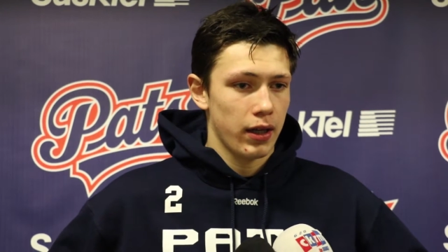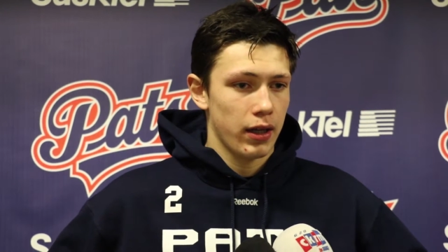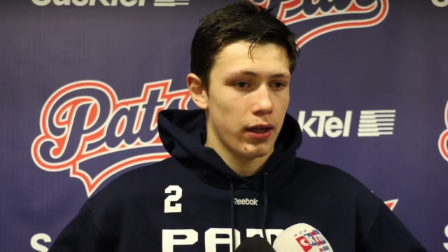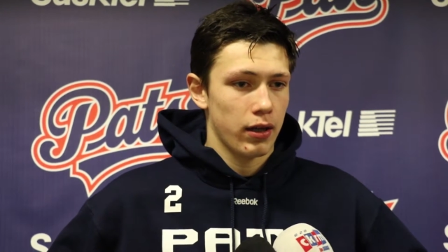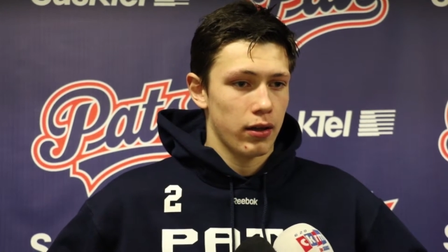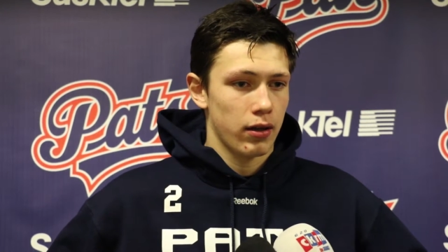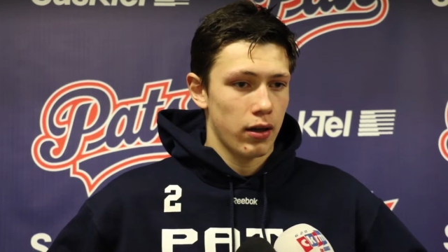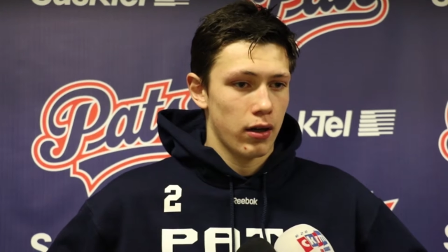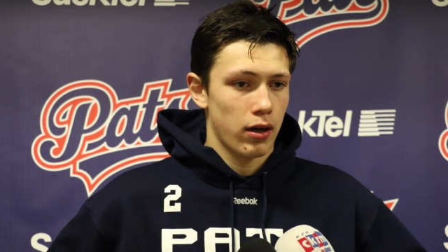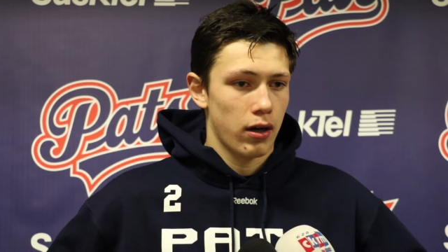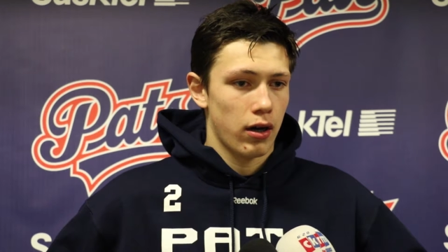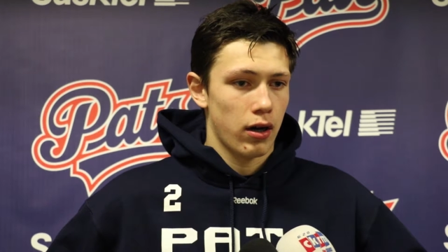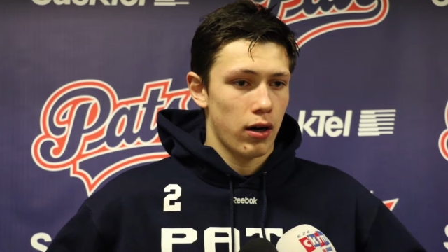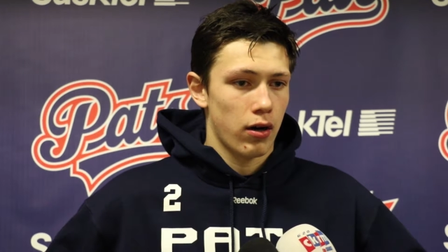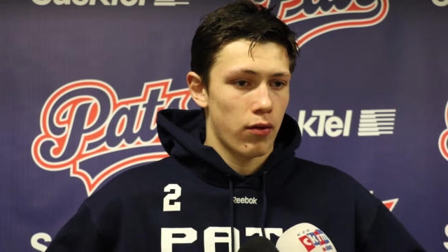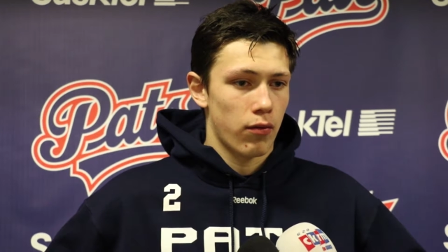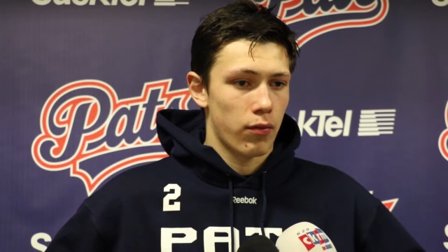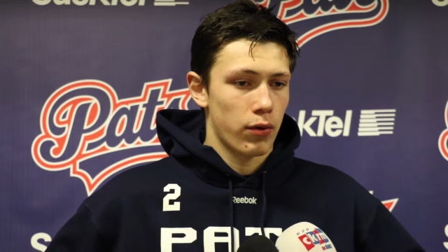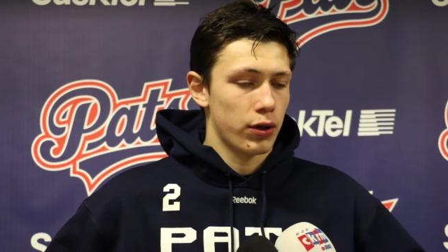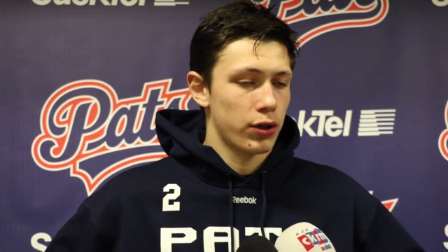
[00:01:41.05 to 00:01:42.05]
in a
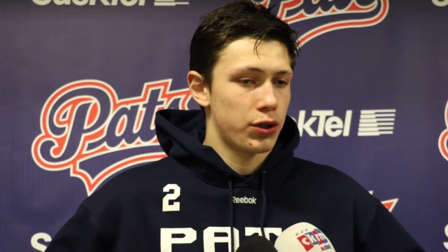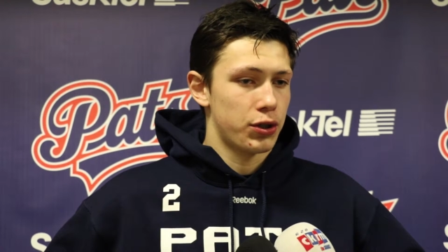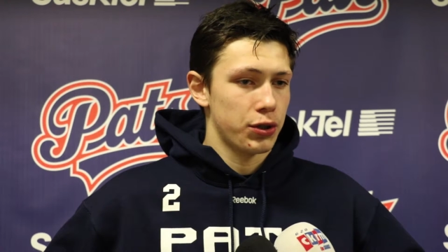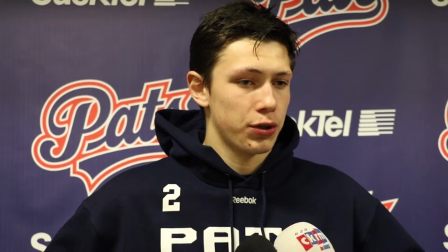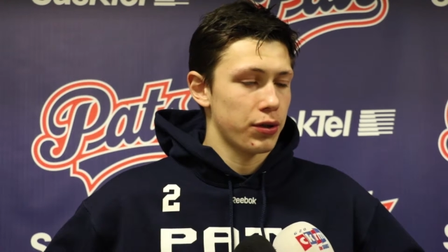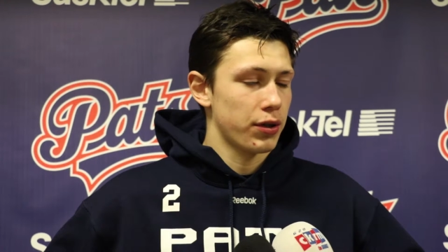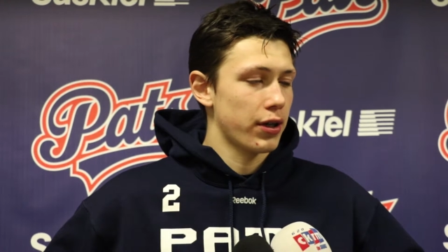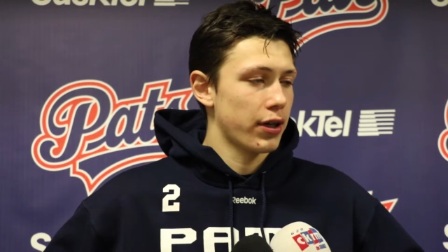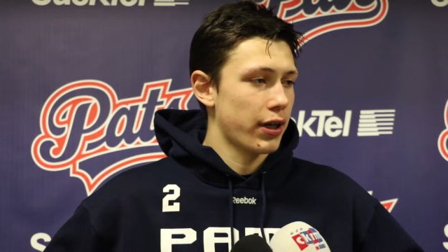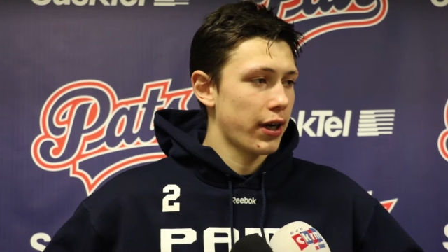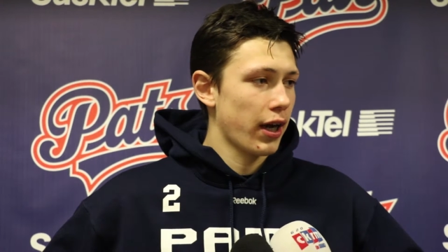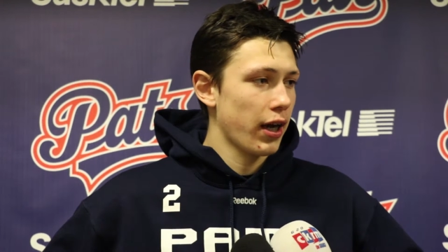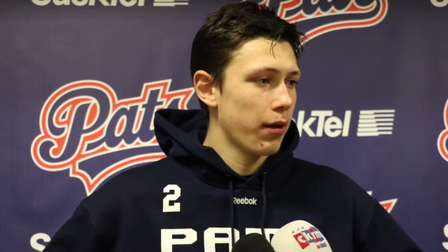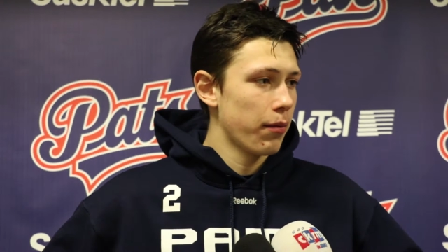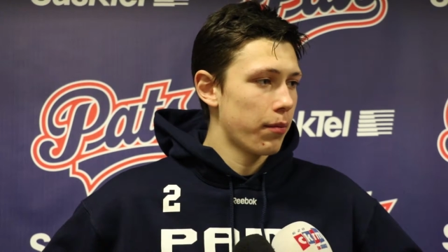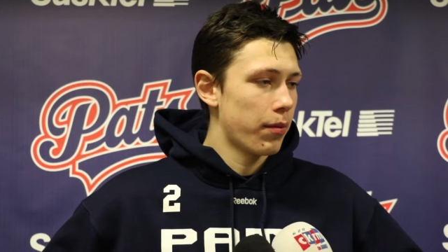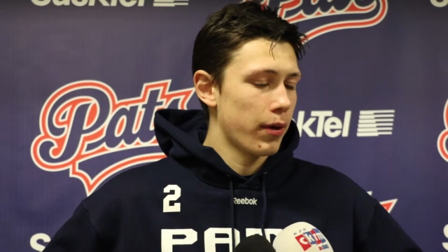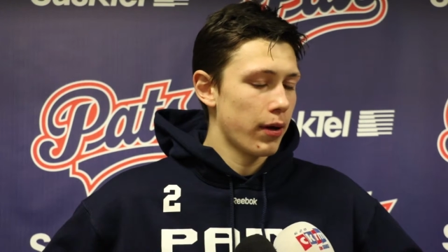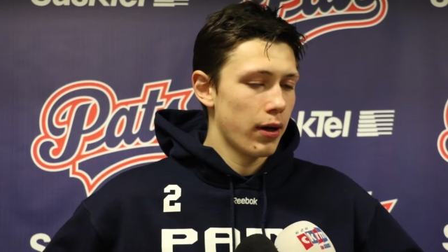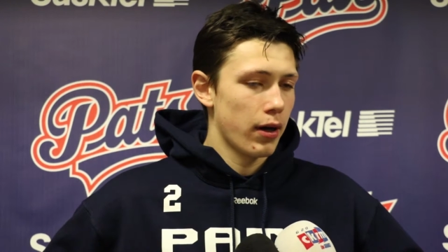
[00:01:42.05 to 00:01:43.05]
World Junior camp,